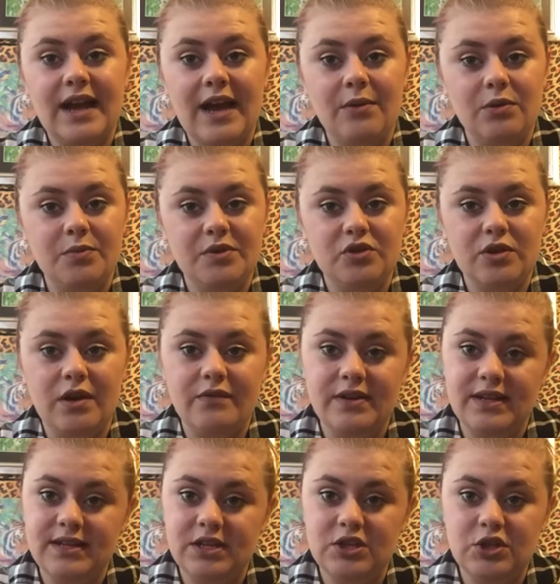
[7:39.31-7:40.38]
I will be
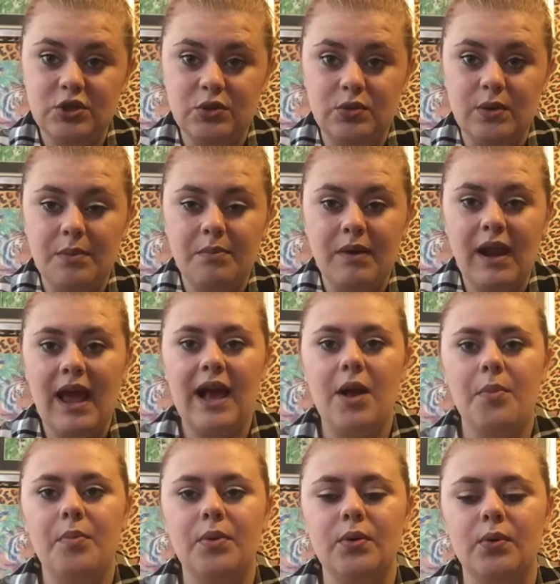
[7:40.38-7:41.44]
travelling to
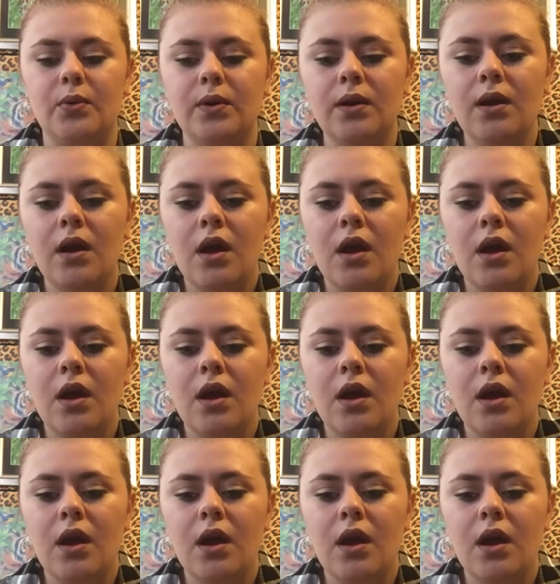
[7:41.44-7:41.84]
Blackpool